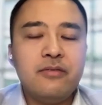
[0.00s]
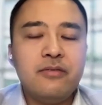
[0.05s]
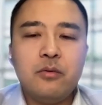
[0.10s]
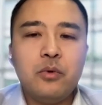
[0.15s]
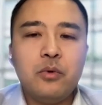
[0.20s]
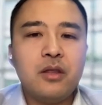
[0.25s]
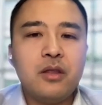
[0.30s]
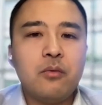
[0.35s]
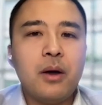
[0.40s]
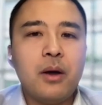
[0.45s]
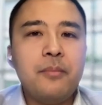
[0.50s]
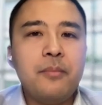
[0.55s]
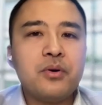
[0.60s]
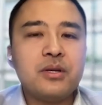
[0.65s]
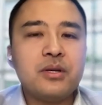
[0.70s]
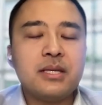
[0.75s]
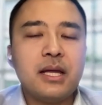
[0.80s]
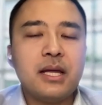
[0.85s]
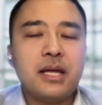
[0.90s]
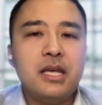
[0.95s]
even with a
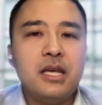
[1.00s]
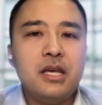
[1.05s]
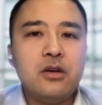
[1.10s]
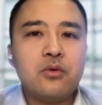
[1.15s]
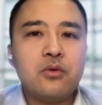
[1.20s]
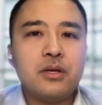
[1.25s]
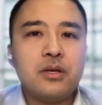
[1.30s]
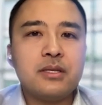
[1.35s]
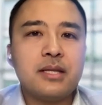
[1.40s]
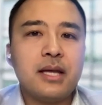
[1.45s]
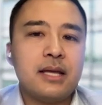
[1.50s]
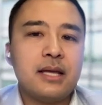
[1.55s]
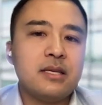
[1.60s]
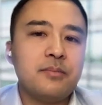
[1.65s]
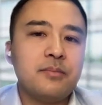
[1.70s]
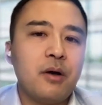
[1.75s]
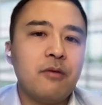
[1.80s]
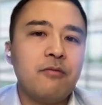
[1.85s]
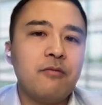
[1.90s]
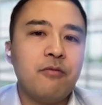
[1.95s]
1% increase, that's
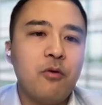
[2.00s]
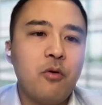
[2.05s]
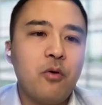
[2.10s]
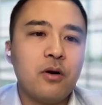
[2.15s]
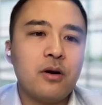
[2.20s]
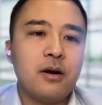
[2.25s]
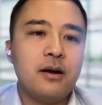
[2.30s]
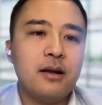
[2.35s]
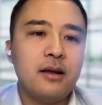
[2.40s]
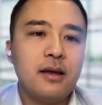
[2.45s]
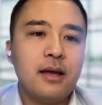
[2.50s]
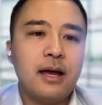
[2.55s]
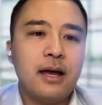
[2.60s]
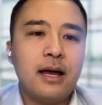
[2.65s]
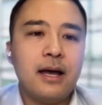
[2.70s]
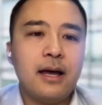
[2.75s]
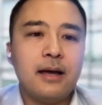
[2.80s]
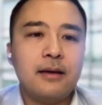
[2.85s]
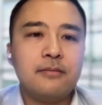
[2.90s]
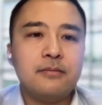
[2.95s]
about four
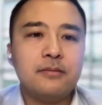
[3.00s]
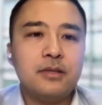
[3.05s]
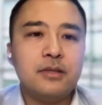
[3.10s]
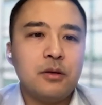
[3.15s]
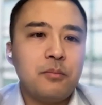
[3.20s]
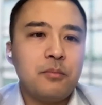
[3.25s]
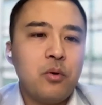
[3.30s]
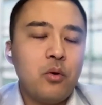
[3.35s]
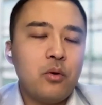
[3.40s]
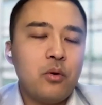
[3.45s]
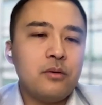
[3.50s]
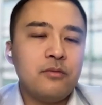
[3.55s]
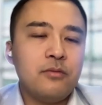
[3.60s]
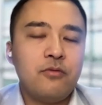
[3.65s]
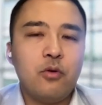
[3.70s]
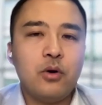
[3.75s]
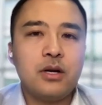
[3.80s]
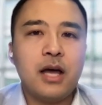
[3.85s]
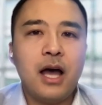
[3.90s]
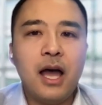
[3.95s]

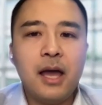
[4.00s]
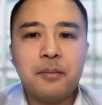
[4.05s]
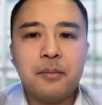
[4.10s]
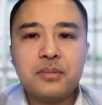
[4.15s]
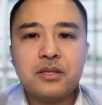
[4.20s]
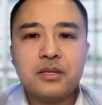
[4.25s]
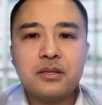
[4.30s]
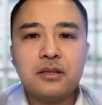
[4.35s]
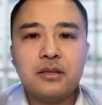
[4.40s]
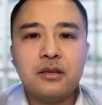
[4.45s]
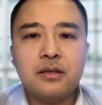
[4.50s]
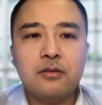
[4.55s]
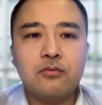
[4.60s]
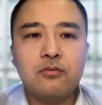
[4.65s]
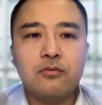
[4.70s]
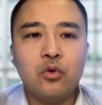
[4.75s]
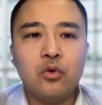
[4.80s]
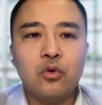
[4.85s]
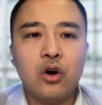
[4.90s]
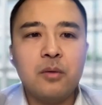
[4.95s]
times
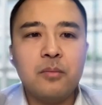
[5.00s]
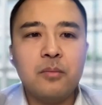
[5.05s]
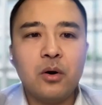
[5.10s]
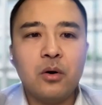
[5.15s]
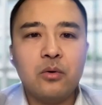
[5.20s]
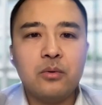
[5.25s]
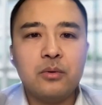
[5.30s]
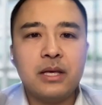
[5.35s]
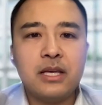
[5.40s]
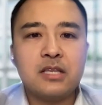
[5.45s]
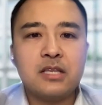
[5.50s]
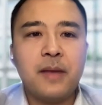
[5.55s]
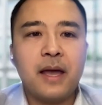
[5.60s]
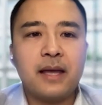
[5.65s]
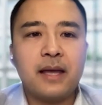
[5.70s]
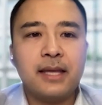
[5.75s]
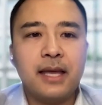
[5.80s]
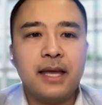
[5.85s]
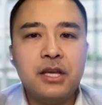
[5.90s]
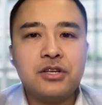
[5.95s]
the normal
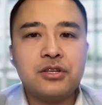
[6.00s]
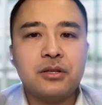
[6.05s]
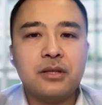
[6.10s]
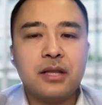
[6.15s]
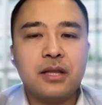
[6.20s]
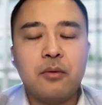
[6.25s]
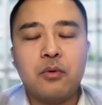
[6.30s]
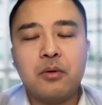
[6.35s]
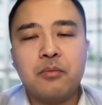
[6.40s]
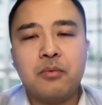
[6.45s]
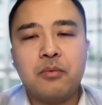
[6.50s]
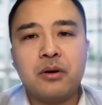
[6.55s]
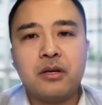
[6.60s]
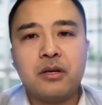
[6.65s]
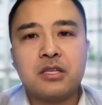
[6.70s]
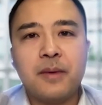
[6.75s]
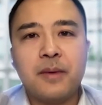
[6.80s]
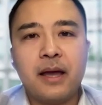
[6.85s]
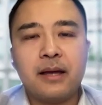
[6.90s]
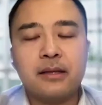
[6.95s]
expectation that we were
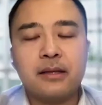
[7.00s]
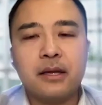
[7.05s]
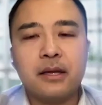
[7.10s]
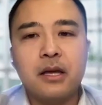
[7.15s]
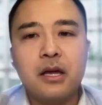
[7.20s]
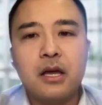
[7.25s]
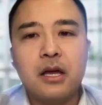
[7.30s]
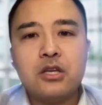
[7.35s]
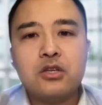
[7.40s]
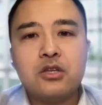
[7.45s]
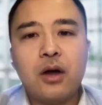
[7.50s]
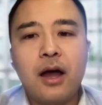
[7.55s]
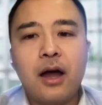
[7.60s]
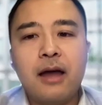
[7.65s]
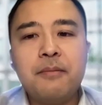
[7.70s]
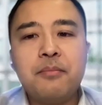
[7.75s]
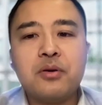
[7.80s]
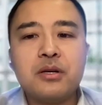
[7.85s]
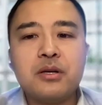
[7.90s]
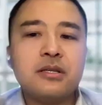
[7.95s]
expecting. So
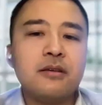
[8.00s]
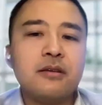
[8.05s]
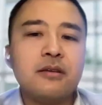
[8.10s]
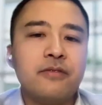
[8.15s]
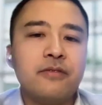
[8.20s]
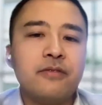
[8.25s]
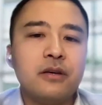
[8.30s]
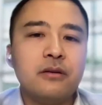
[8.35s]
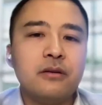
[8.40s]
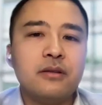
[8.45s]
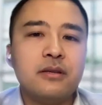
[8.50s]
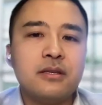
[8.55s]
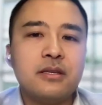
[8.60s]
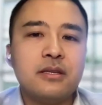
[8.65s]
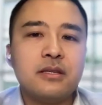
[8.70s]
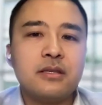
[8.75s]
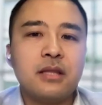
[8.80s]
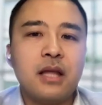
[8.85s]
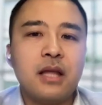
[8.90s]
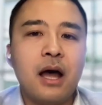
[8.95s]
I personally feel this
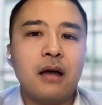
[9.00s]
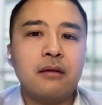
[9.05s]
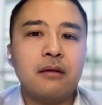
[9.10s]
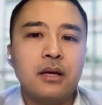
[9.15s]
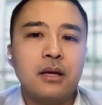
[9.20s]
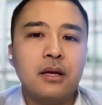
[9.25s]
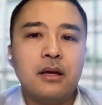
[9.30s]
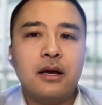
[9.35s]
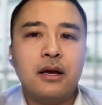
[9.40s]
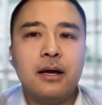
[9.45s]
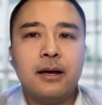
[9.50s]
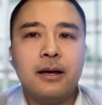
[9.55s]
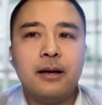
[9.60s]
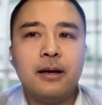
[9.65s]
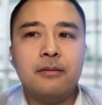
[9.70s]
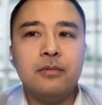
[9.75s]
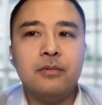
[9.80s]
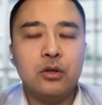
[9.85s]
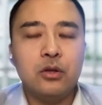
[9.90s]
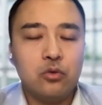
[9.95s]
is not
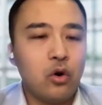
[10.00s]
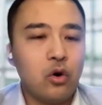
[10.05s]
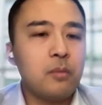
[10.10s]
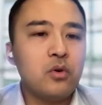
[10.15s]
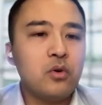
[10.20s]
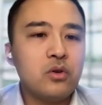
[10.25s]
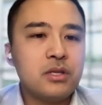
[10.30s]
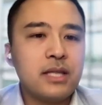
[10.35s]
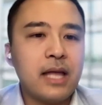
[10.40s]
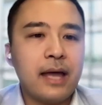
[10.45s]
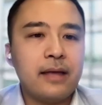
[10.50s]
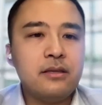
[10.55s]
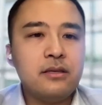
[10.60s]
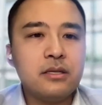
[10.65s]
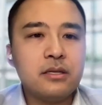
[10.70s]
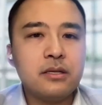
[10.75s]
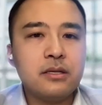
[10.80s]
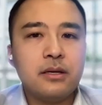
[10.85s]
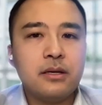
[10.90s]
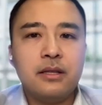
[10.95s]
the normal
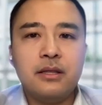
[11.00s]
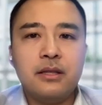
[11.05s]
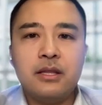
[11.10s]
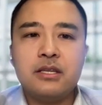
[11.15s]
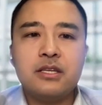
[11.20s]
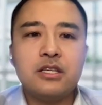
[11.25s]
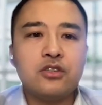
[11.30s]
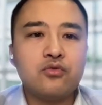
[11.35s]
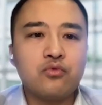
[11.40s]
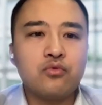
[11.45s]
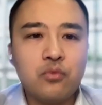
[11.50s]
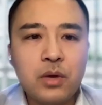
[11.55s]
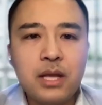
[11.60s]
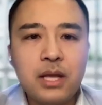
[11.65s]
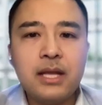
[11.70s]
stance. This is